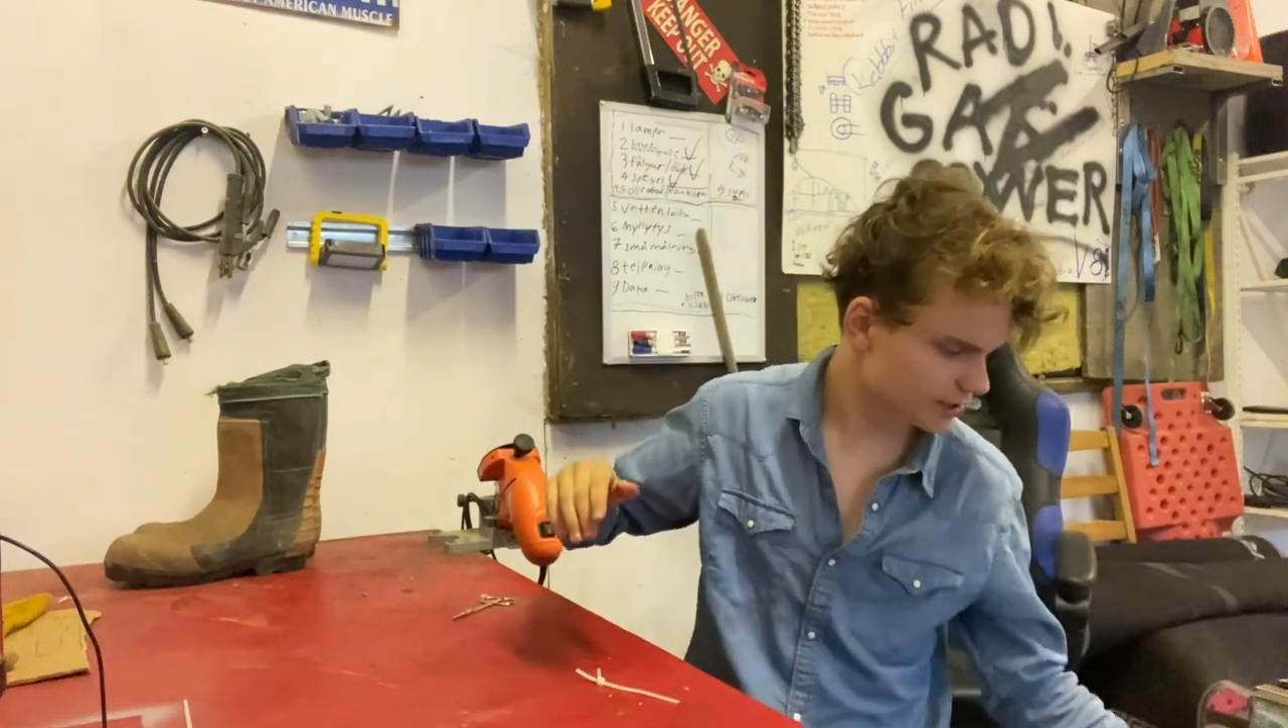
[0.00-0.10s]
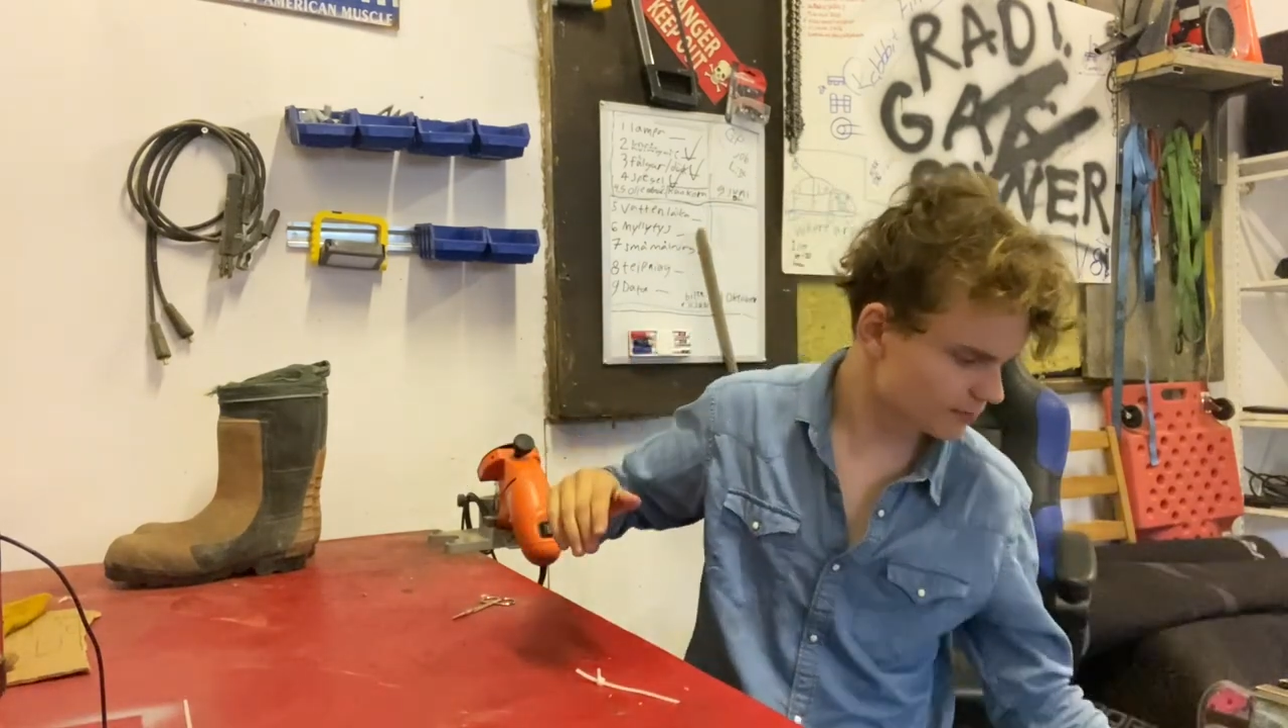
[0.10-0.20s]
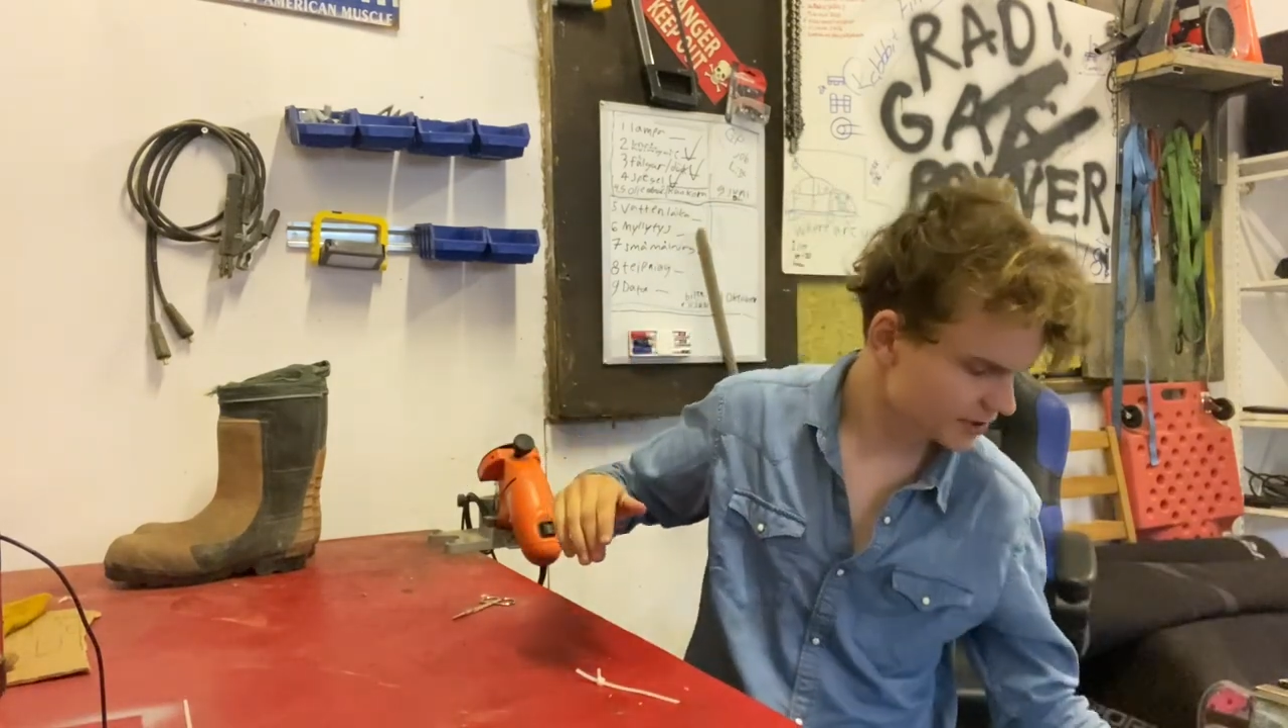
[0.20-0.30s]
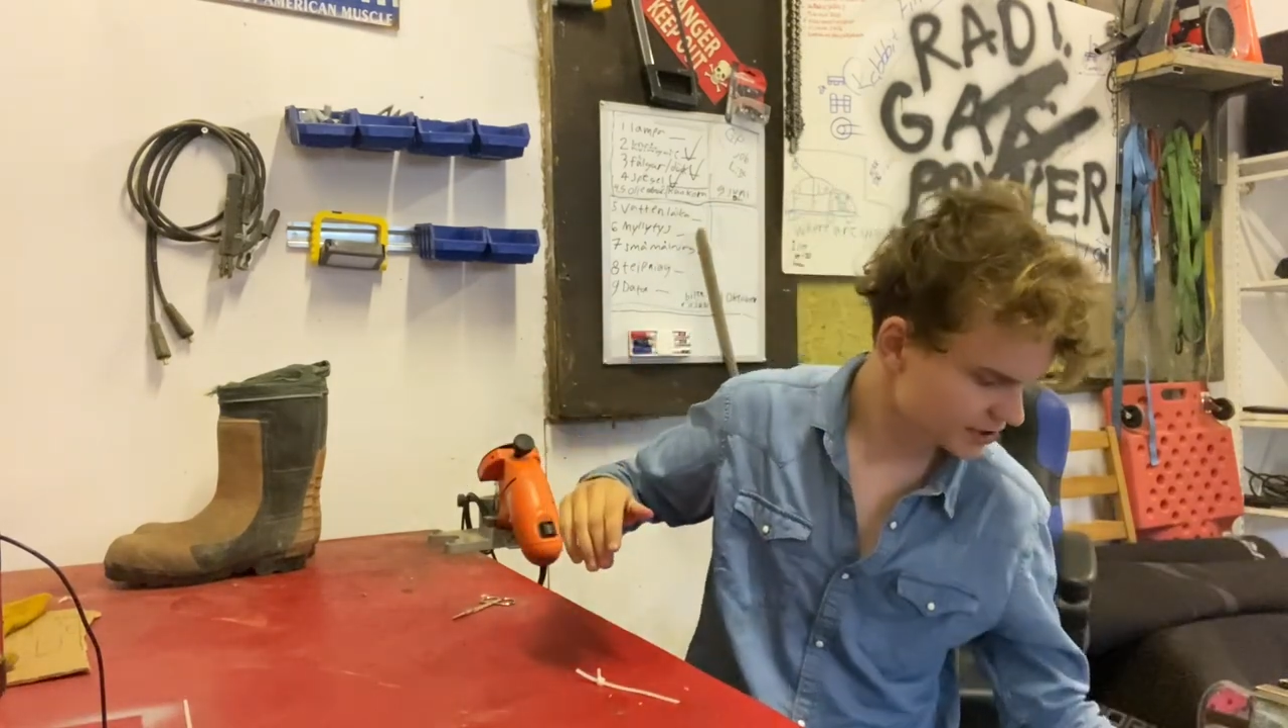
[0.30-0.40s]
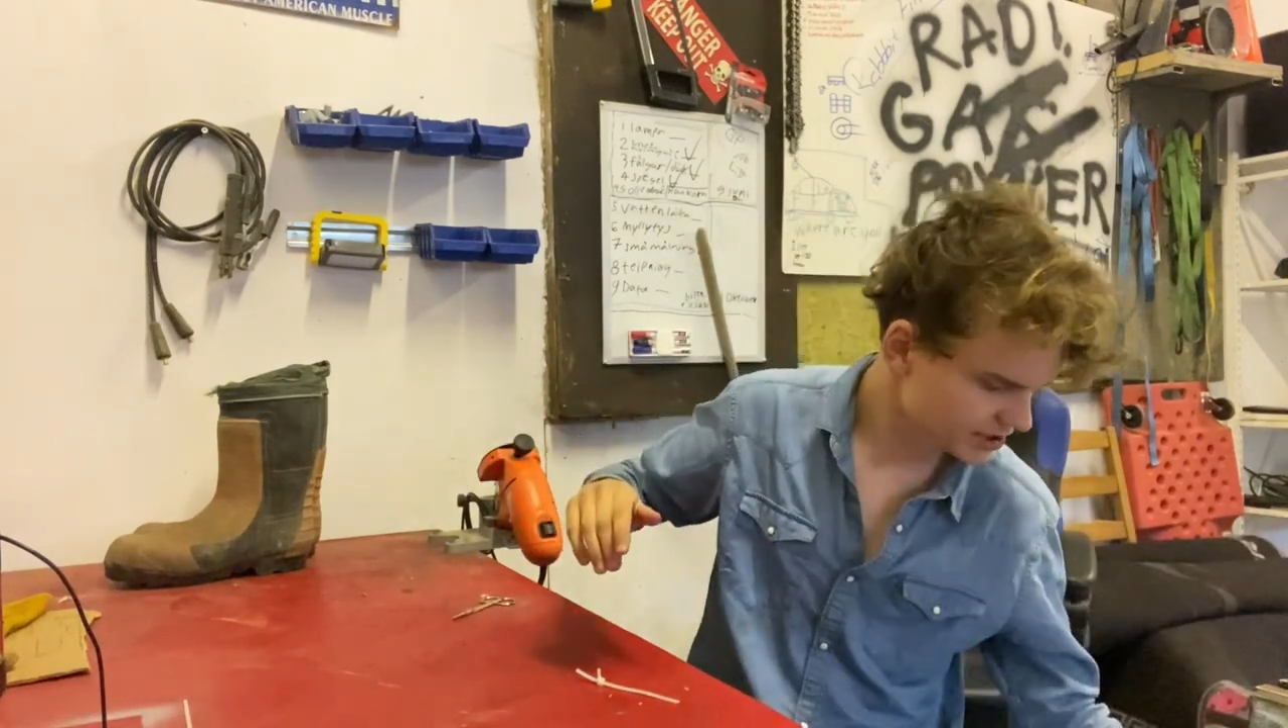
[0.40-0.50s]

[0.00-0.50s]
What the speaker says: here, because